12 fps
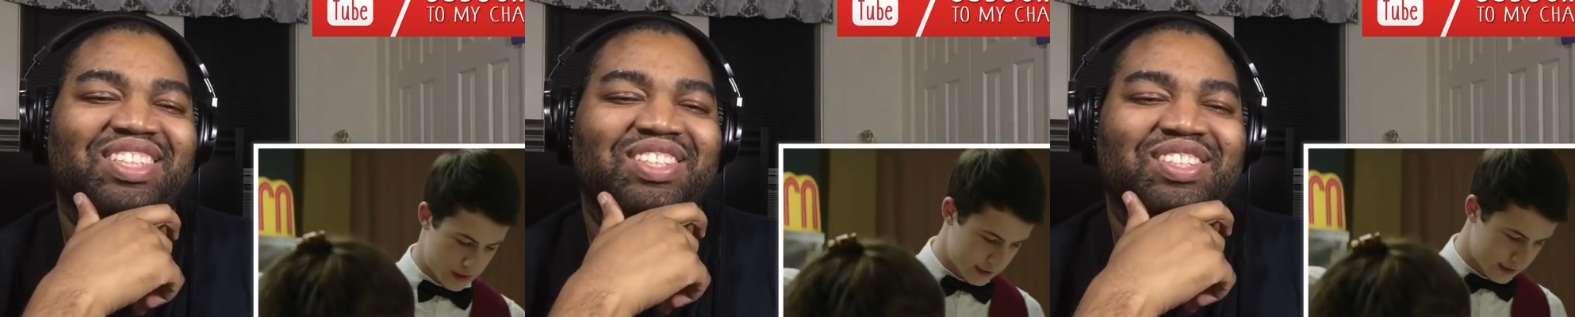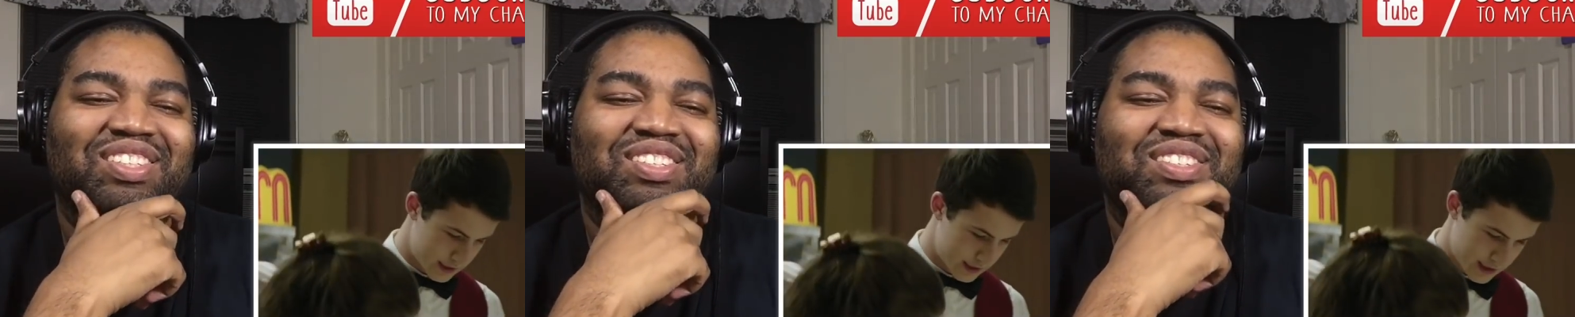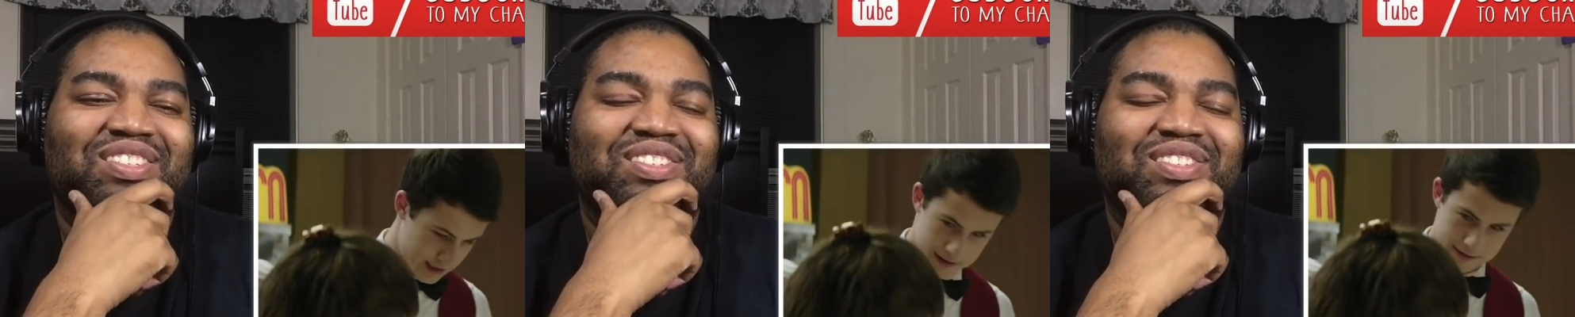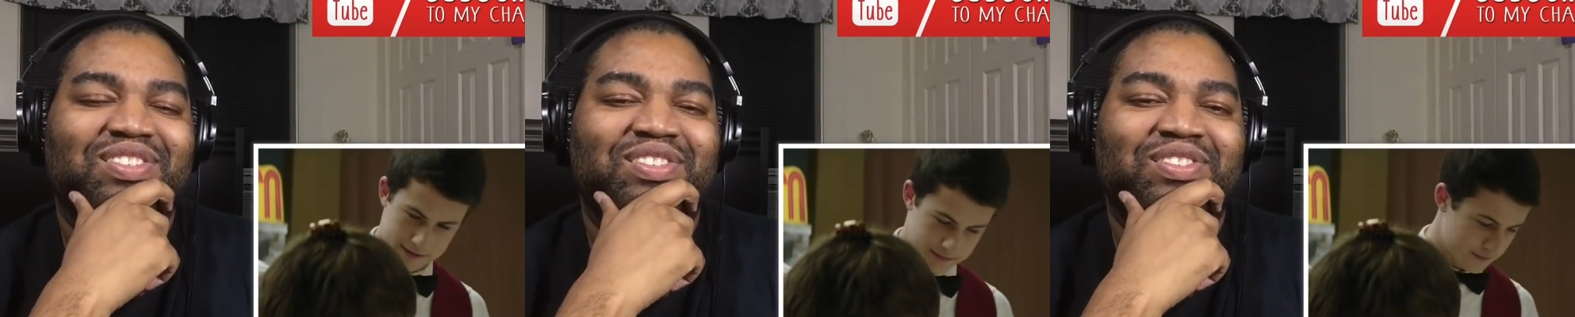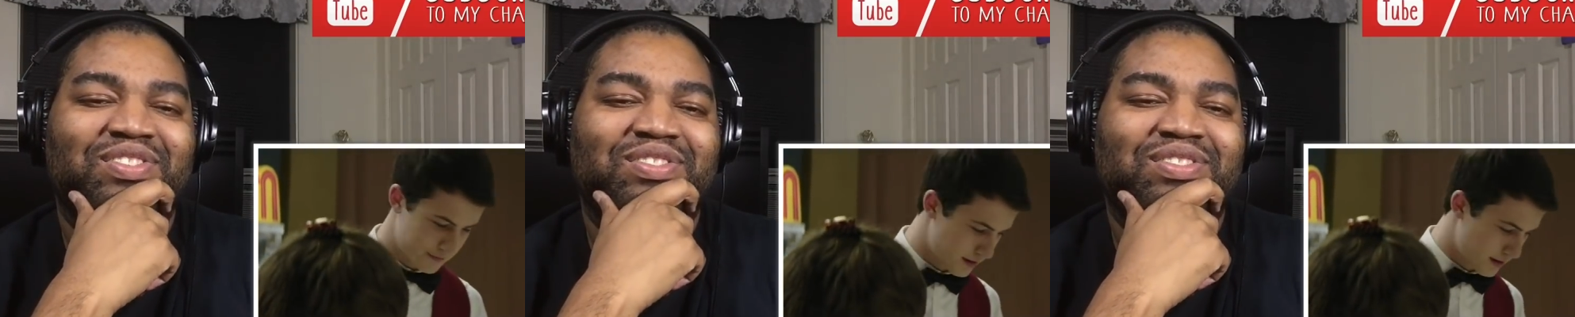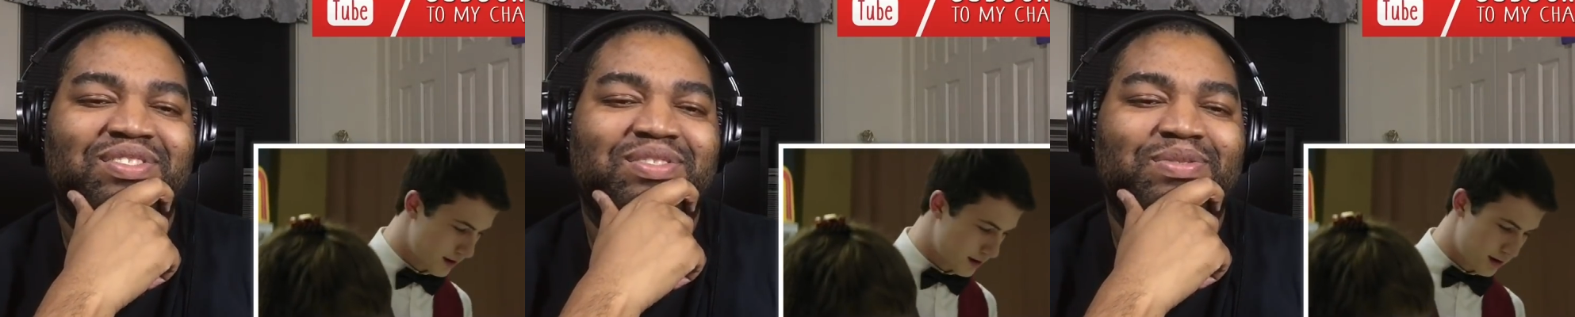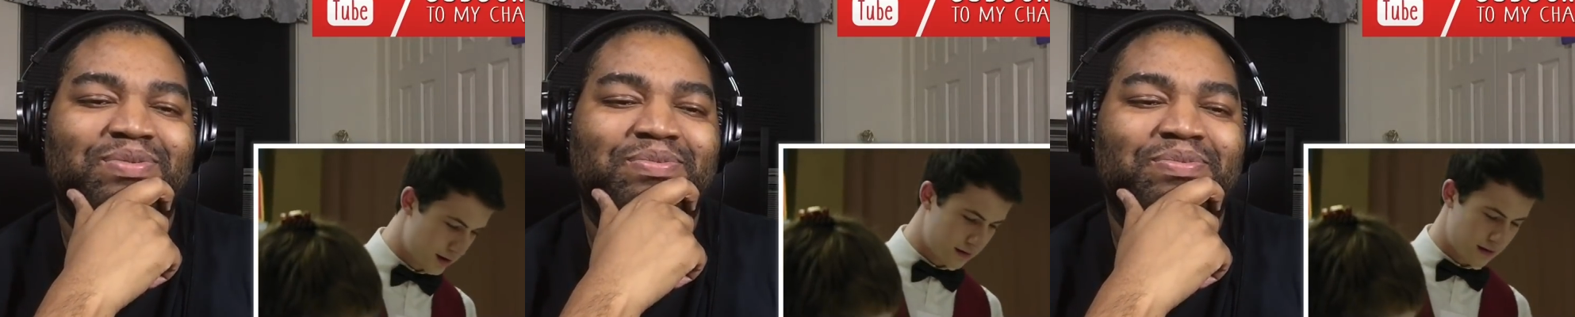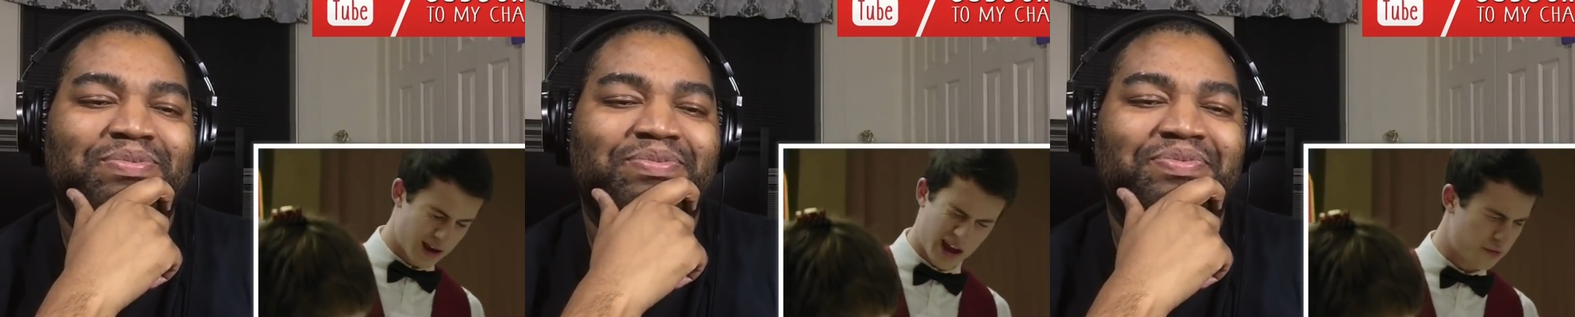Speaker 1: right.
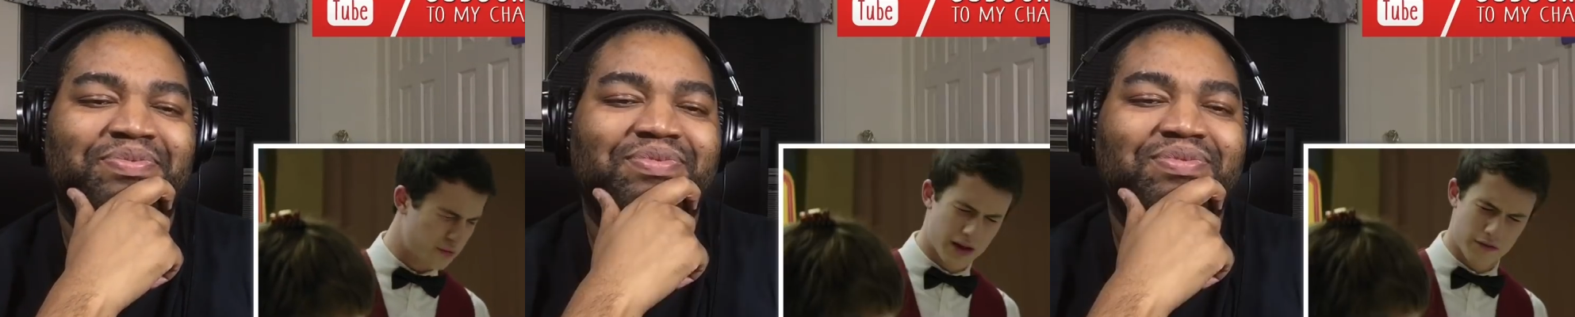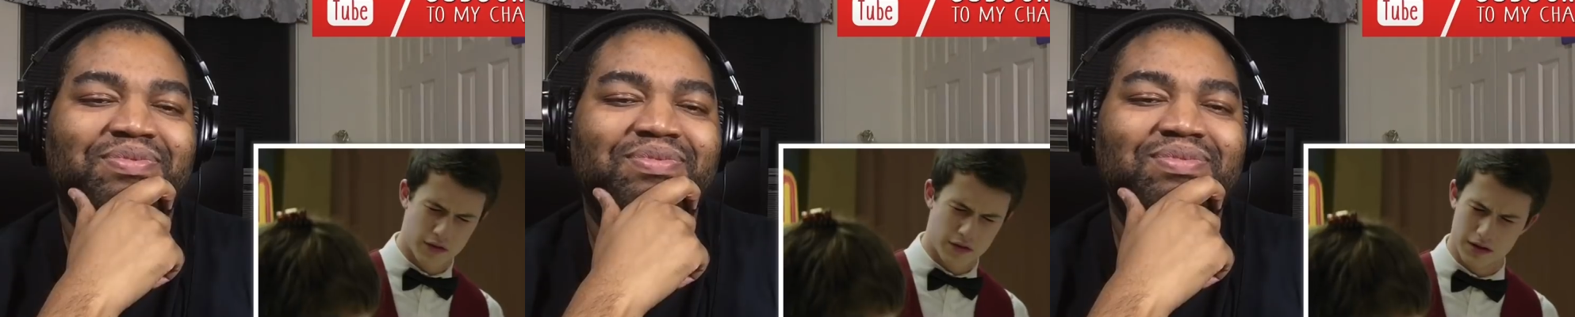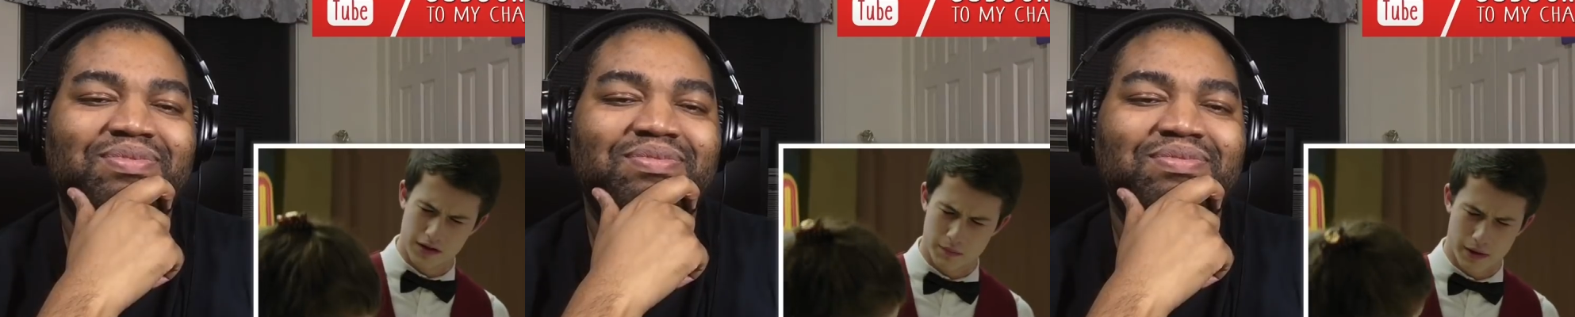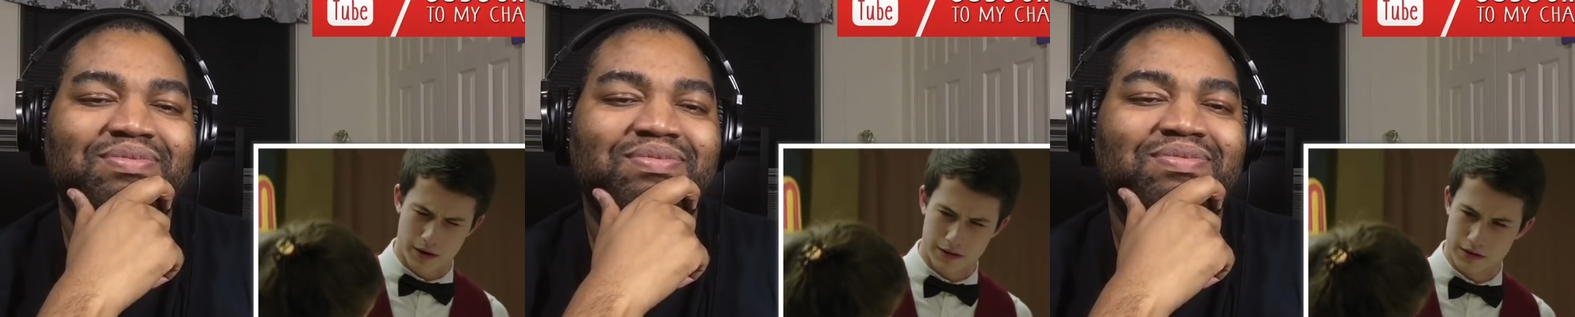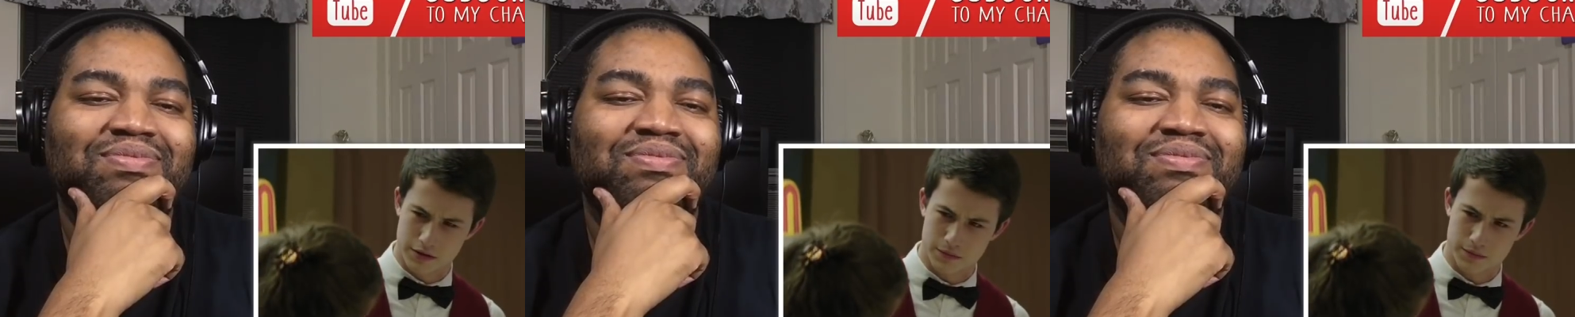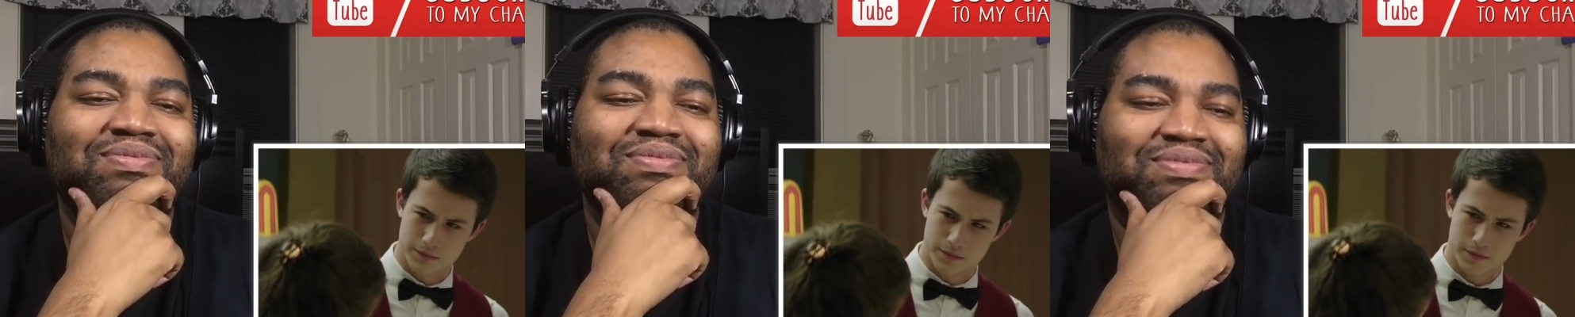Uh, I don't really have anything to compare it to.